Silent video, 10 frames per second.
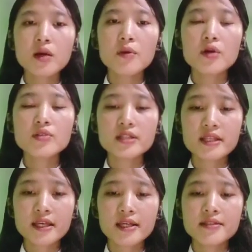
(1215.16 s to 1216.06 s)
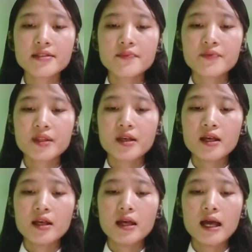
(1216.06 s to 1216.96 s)
about a case,
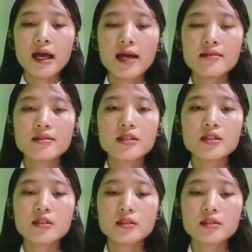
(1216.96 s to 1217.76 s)
and